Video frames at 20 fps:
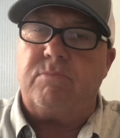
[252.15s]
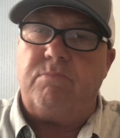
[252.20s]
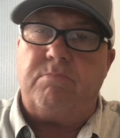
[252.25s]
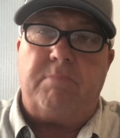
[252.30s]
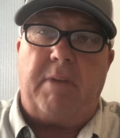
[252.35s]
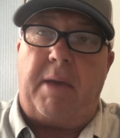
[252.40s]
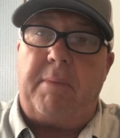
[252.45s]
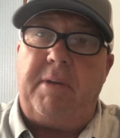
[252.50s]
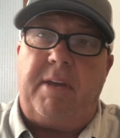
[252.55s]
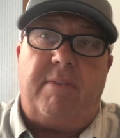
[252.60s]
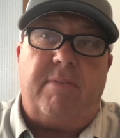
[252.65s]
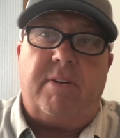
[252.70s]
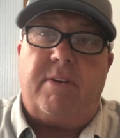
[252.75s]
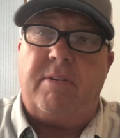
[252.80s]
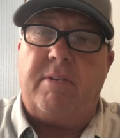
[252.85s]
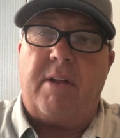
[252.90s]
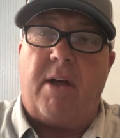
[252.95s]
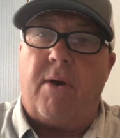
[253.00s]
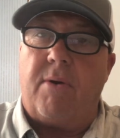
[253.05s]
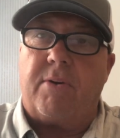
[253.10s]
maybe
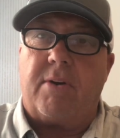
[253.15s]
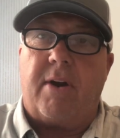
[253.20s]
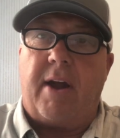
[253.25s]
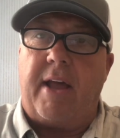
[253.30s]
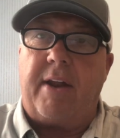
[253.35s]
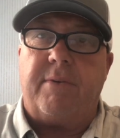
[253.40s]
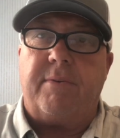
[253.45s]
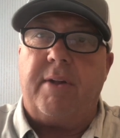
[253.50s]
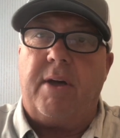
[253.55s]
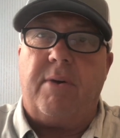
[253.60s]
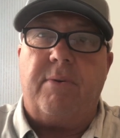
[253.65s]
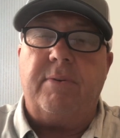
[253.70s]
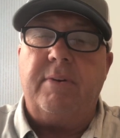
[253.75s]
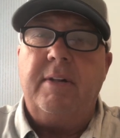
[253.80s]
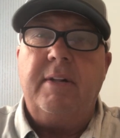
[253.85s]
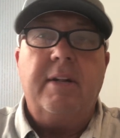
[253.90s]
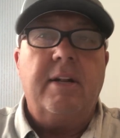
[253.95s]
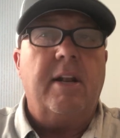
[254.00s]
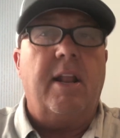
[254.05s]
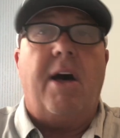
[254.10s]
even longer, I don't know,
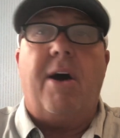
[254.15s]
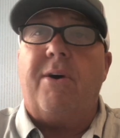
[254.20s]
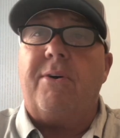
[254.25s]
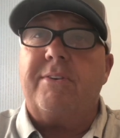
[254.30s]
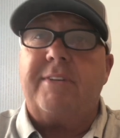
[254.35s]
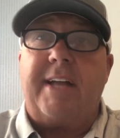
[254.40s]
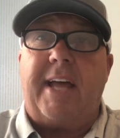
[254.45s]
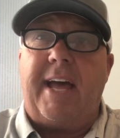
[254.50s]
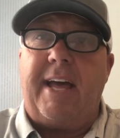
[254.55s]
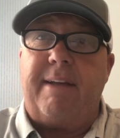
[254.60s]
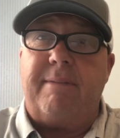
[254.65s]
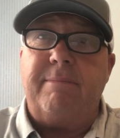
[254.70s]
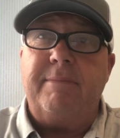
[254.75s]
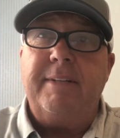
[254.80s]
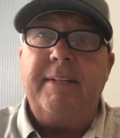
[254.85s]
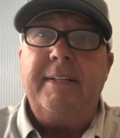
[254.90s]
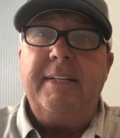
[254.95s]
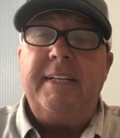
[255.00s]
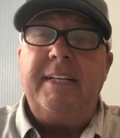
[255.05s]
long time.